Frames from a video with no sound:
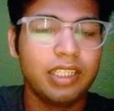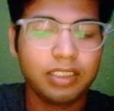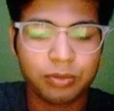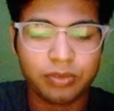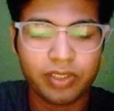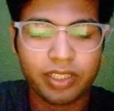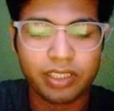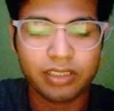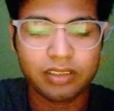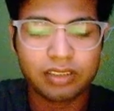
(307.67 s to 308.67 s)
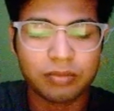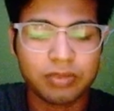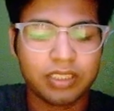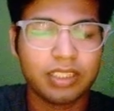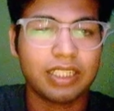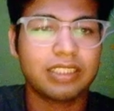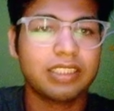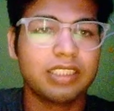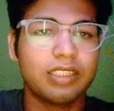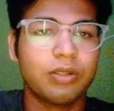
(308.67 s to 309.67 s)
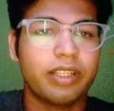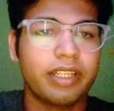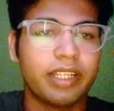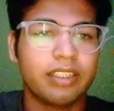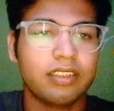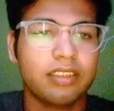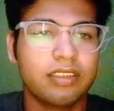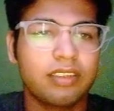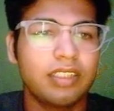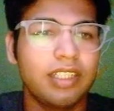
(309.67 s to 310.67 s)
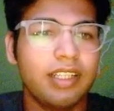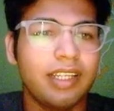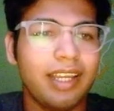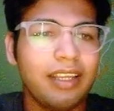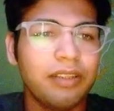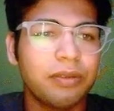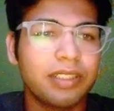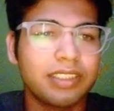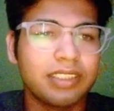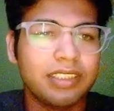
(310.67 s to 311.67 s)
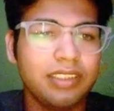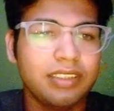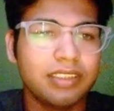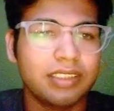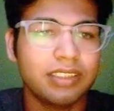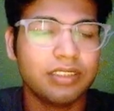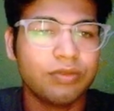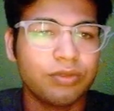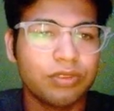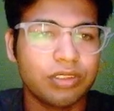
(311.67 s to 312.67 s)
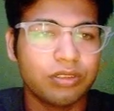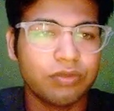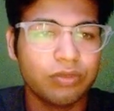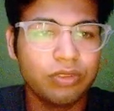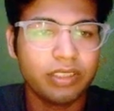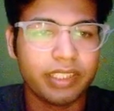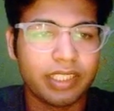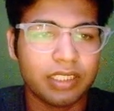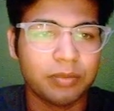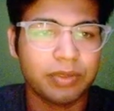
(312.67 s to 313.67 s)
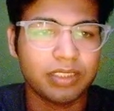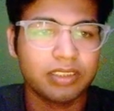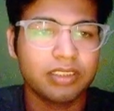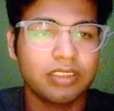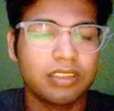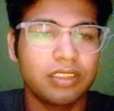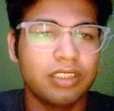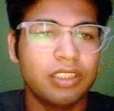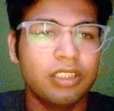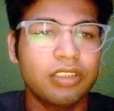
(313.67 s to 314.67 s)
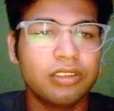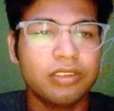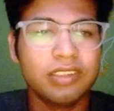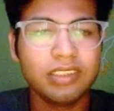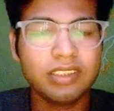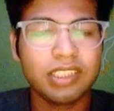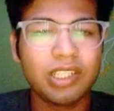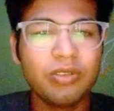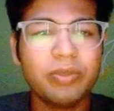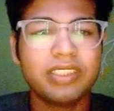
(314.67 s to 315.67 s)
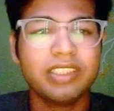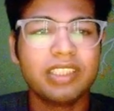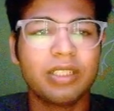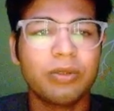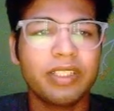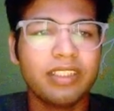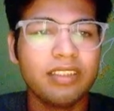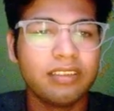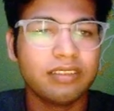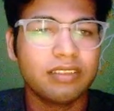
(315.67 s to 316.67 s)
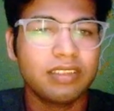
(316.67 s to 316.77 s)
Let's provide here something, let's say content, and you can see this is 404 error page. So this is how basic routing